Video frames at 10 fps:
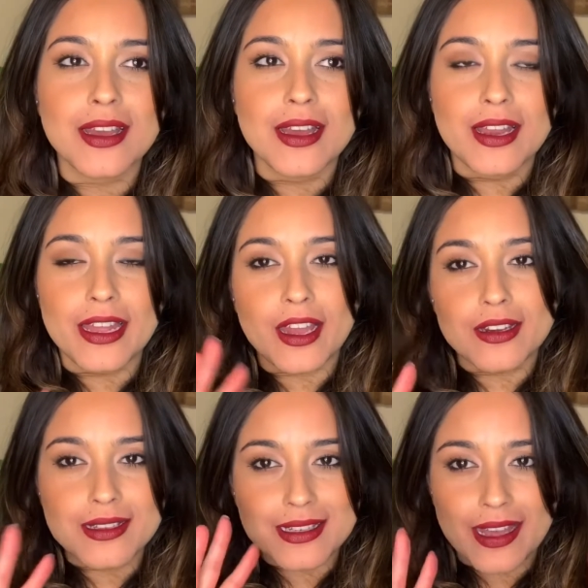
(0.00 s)
like
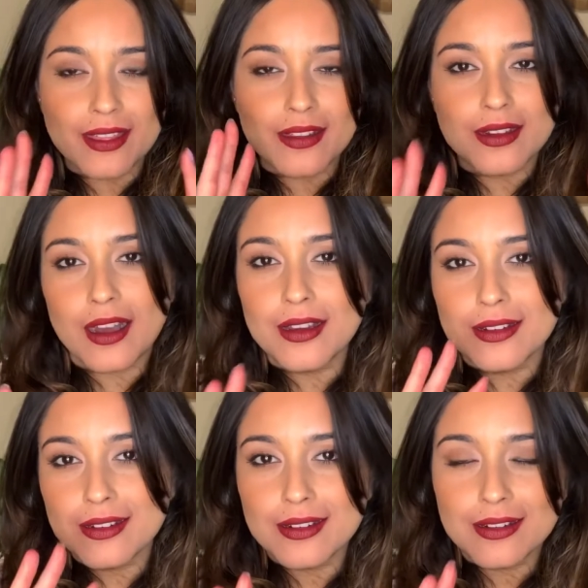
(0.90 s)
understand the
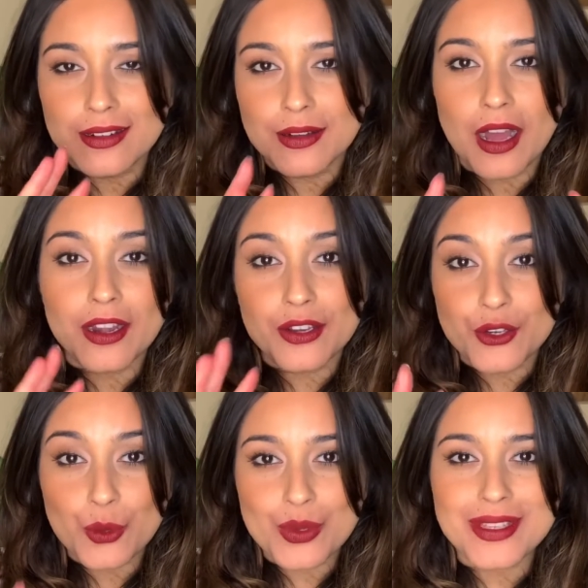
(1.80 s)
color
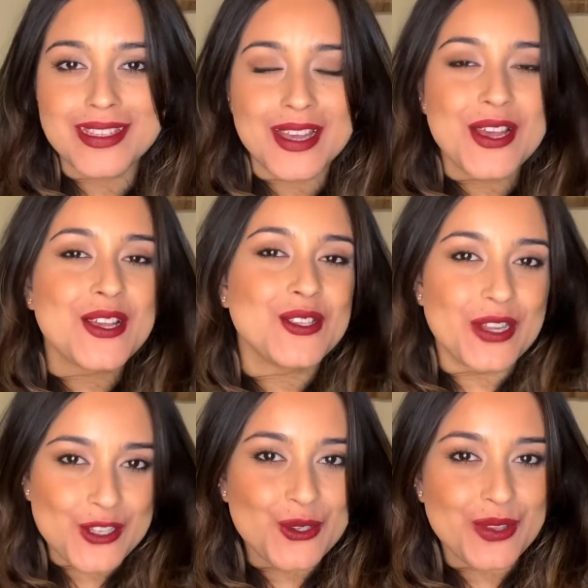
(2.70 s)
undertones. So I'll
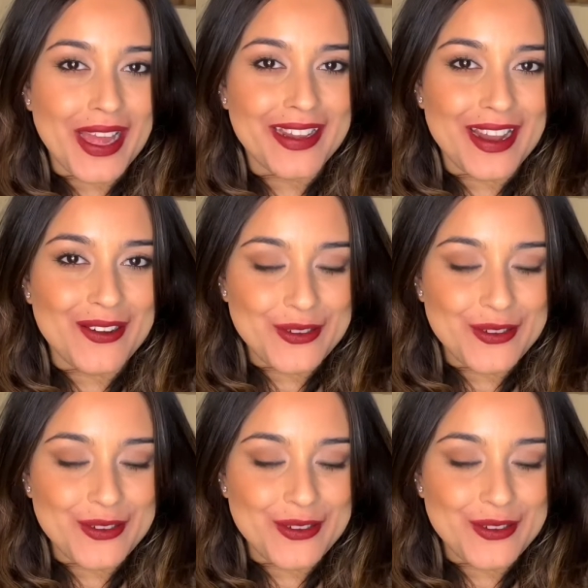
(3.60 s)
show that now.